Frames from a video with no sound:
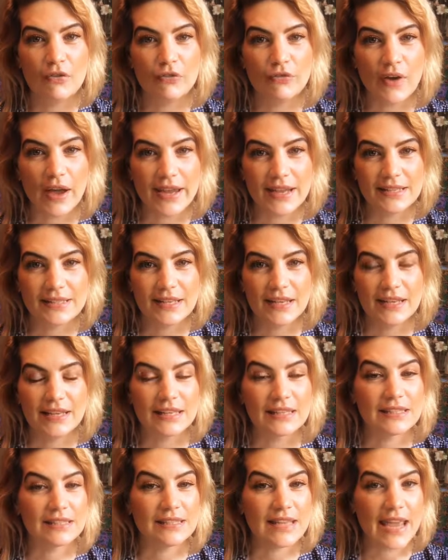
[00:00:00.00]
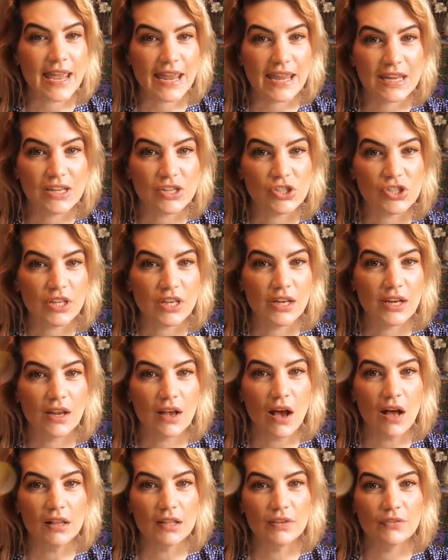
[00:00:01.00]
fight against aging,
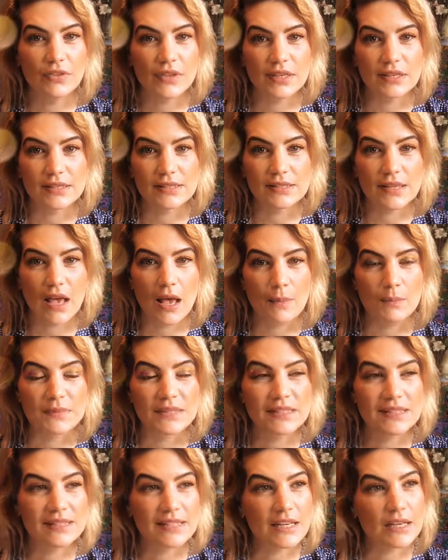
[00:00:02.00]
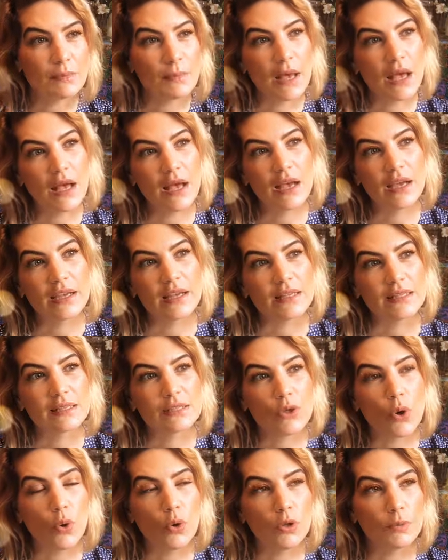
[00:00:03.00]
all of this um, stigma
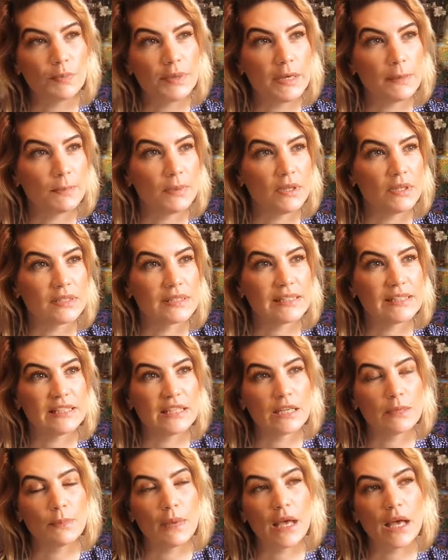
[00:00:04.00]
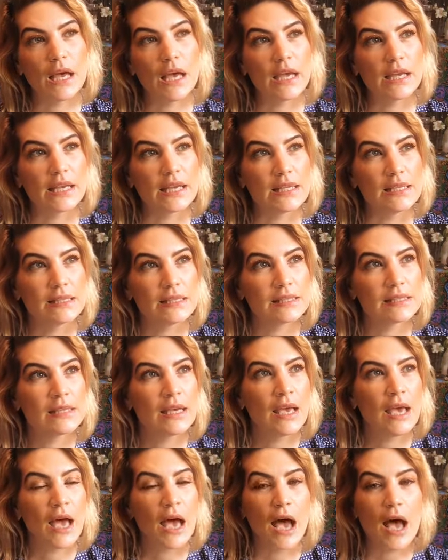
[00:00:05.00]
against old people, stigma against
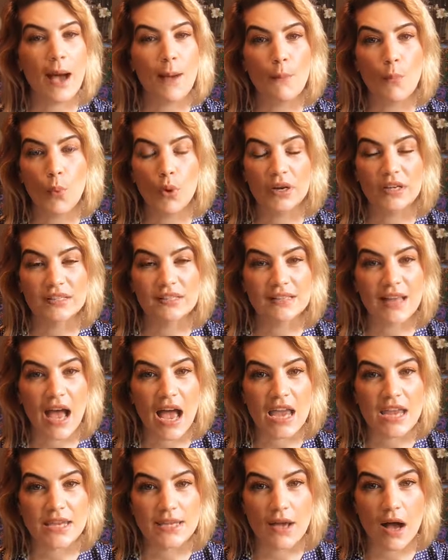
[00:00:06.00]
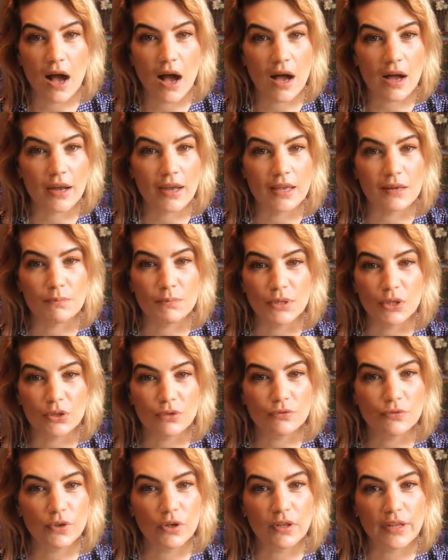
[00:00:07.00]
um, what is not young and
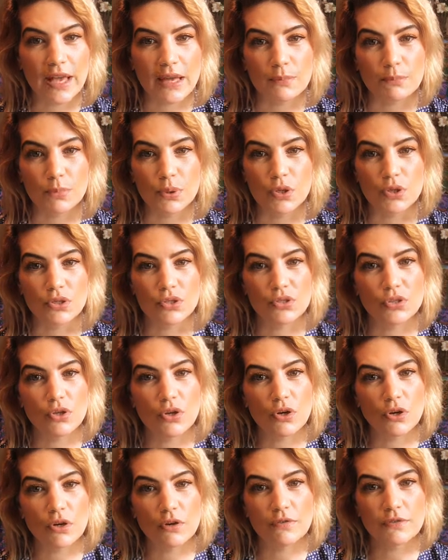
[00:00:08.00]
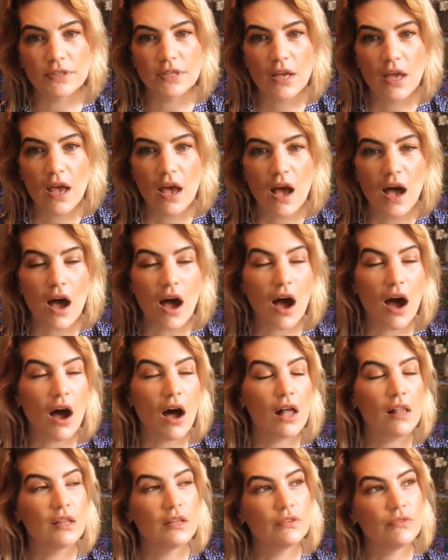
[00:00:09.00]
beautiful and preserved.
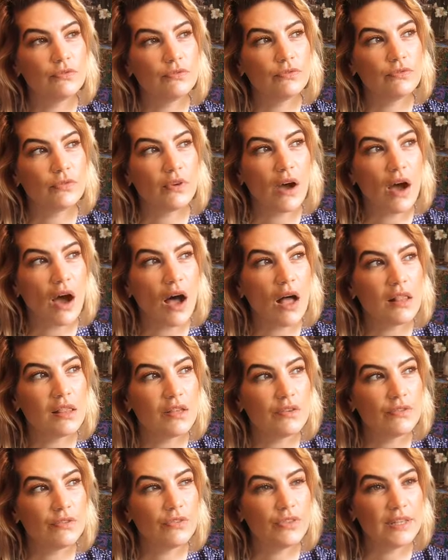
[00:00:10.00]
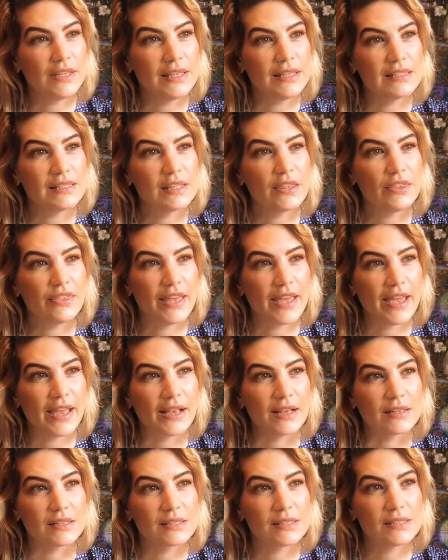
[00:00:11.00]
All of all of these
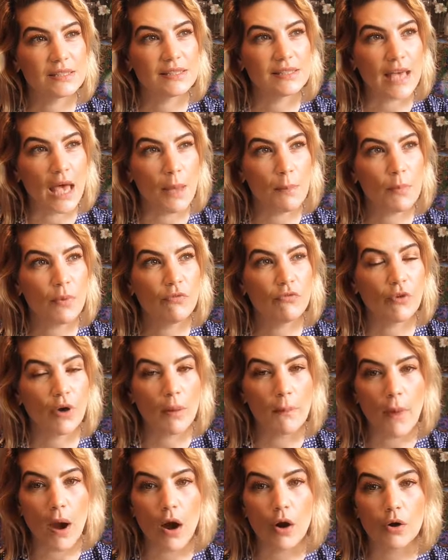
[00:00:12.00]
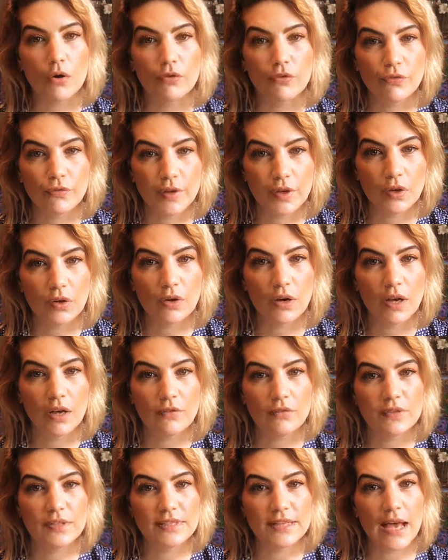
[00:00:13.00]
things stem from our fear
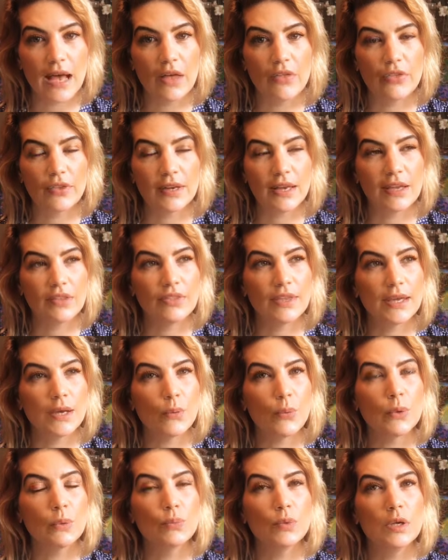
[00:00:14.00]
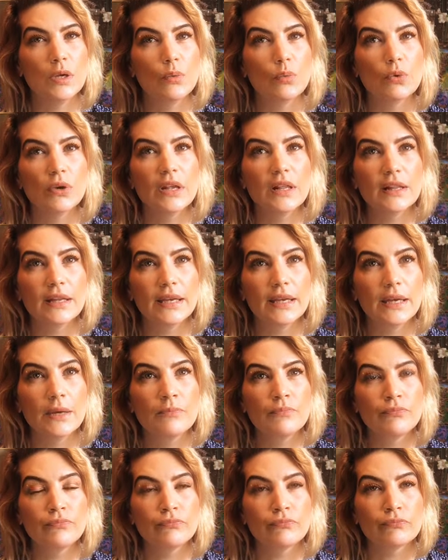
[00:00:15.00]
of death, and I think when we really